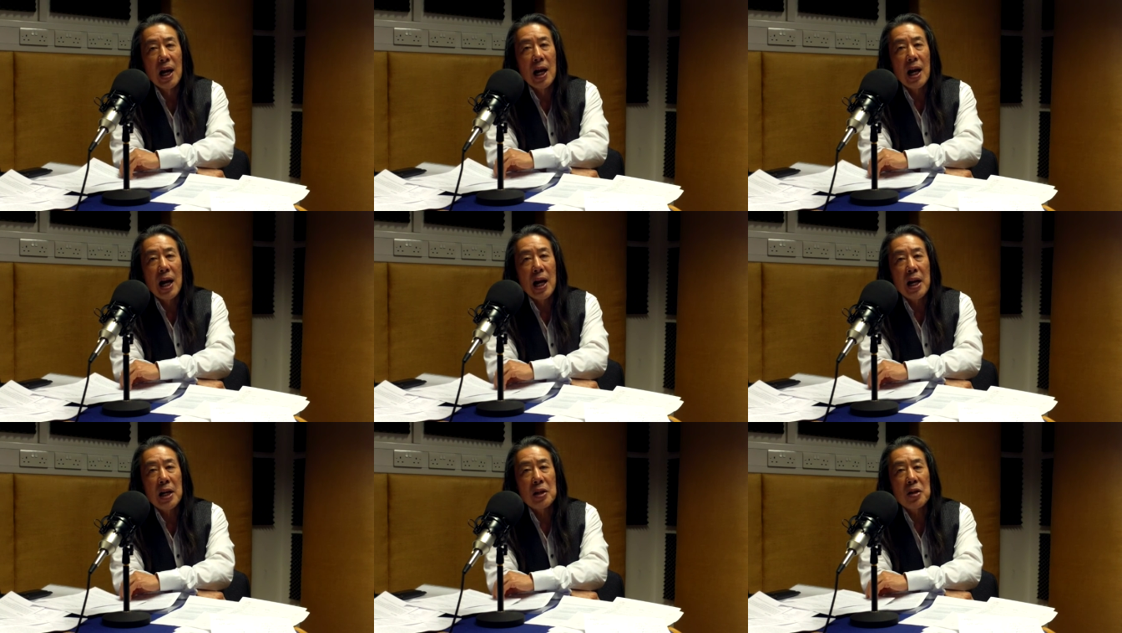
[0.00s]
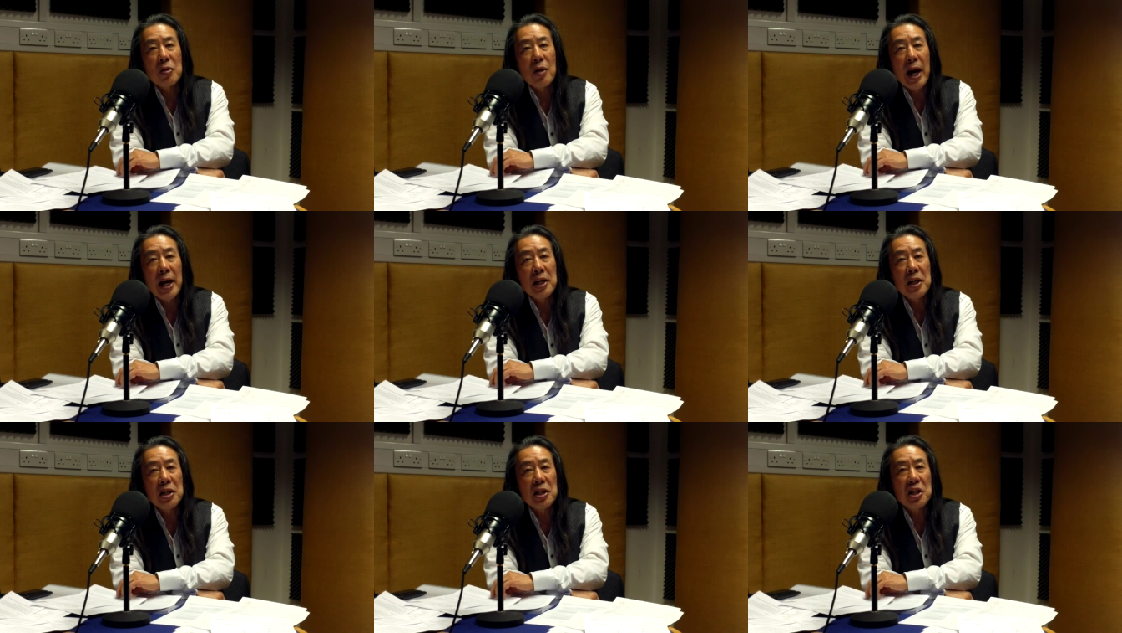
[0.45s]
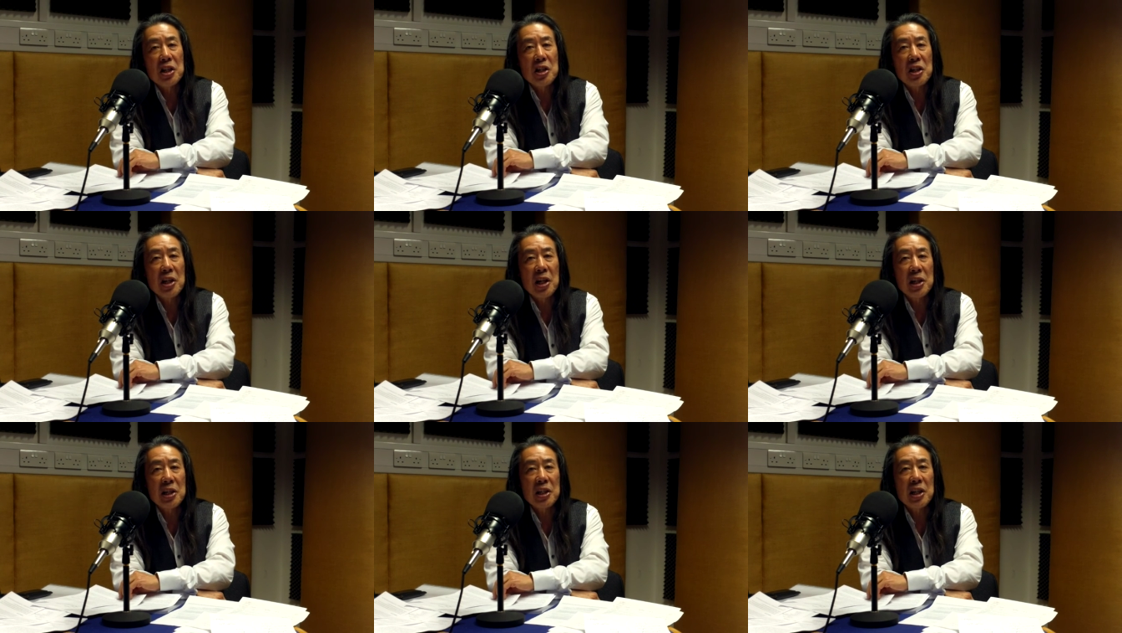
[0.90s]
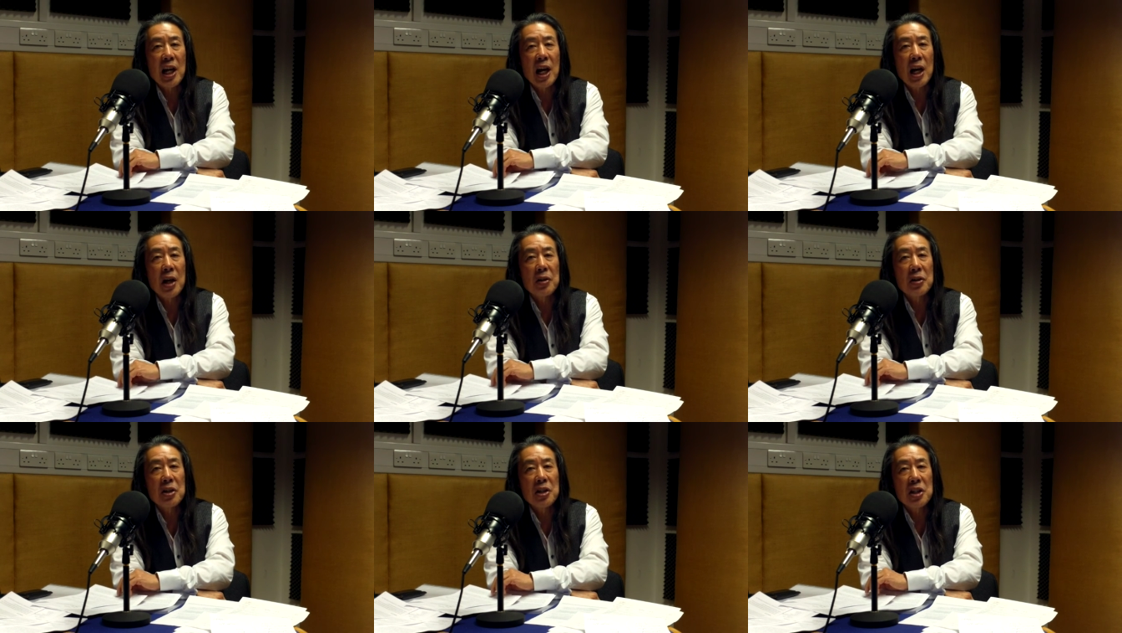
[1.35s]
and try to discuss
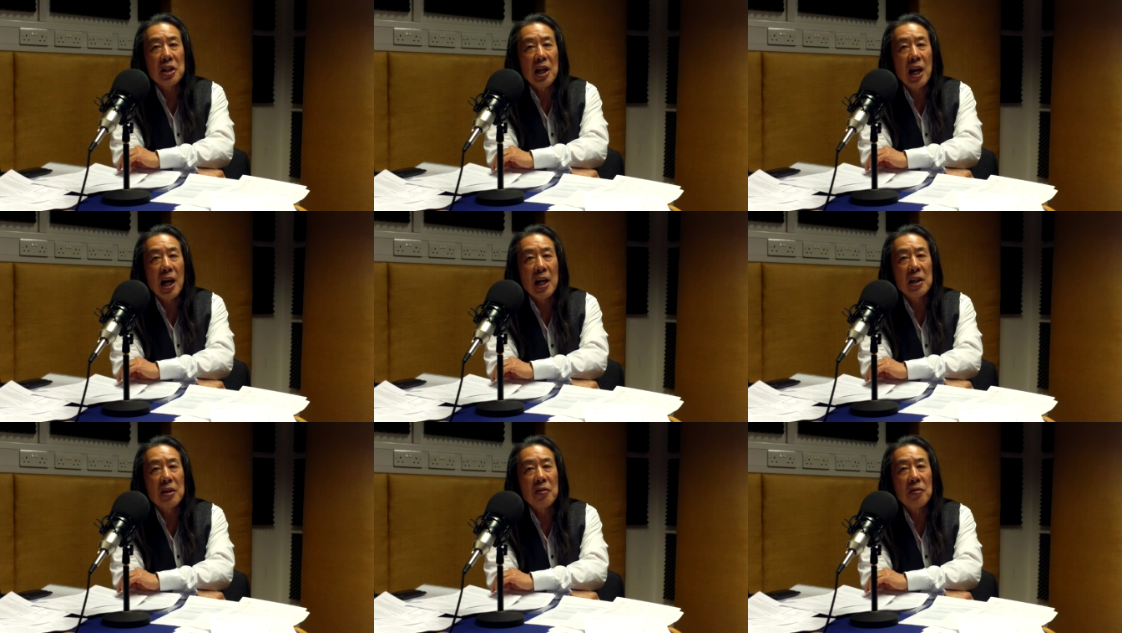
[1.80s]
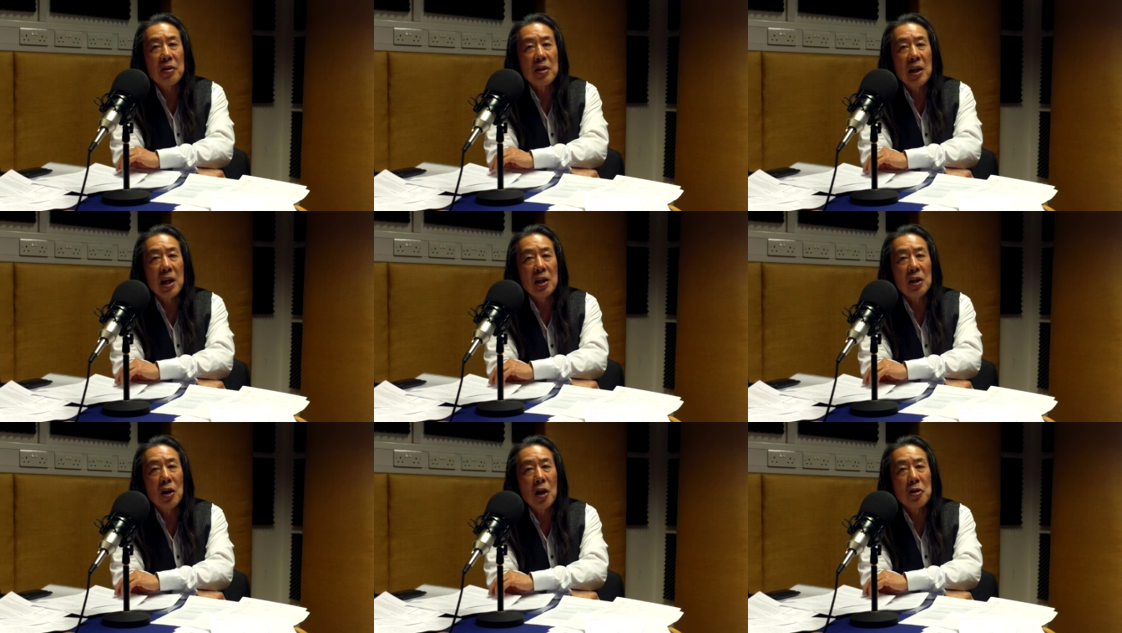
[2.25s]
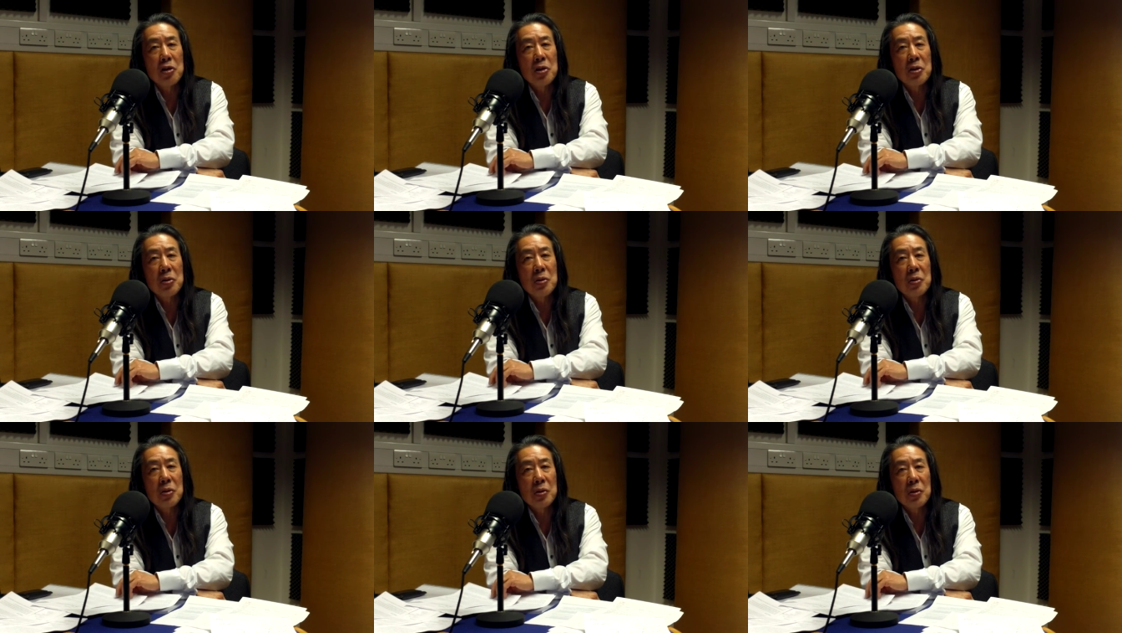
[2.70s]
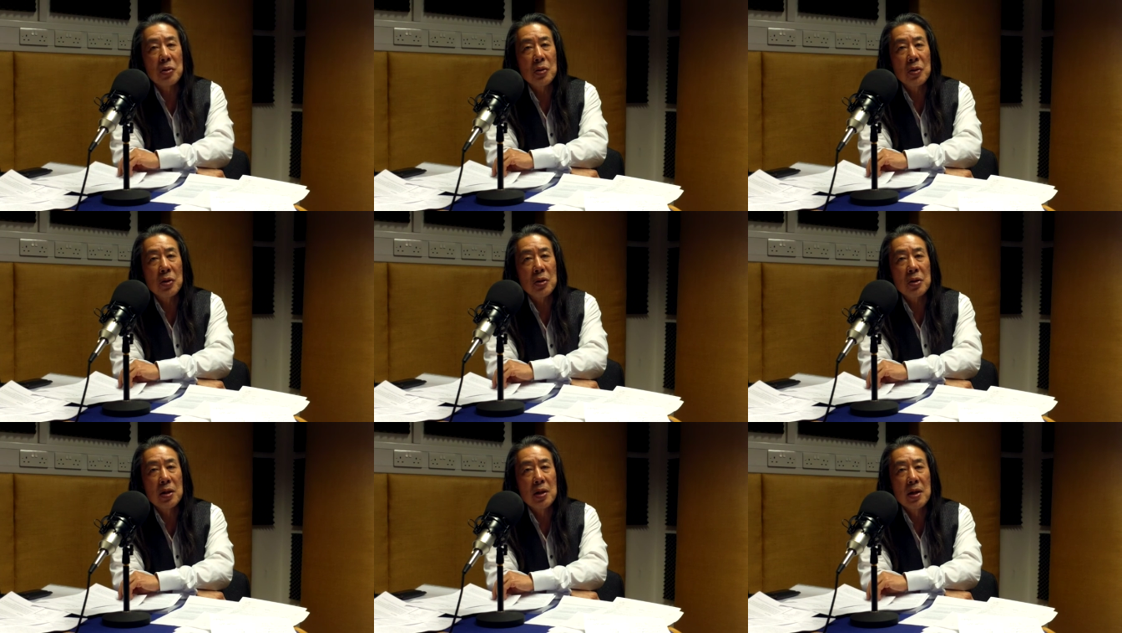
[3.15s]
how this kind of theological
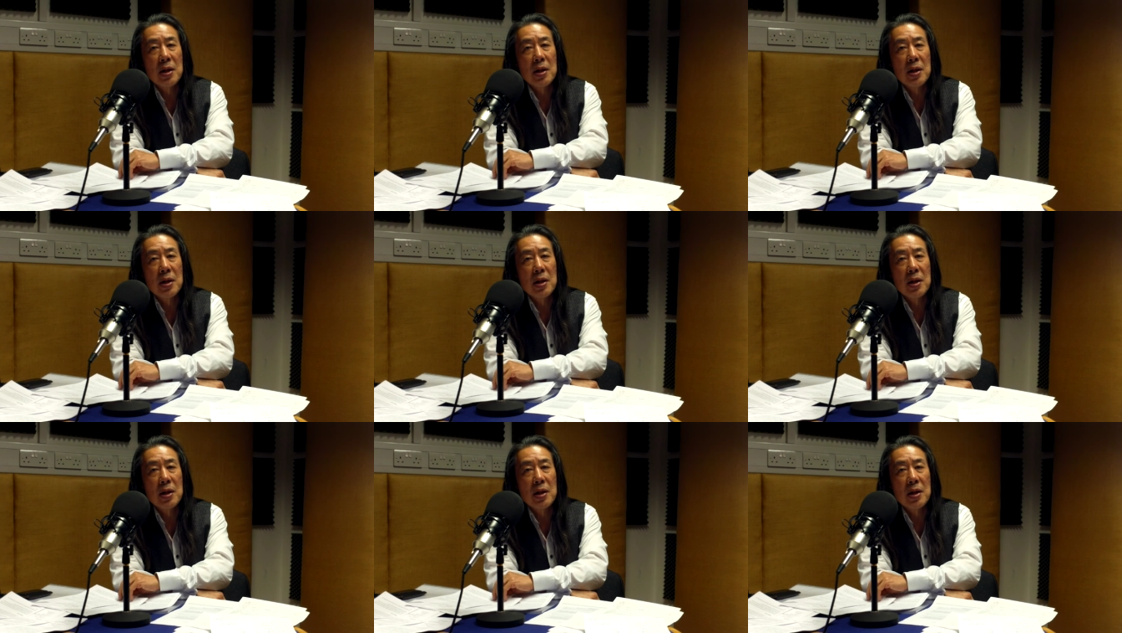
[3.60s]
thought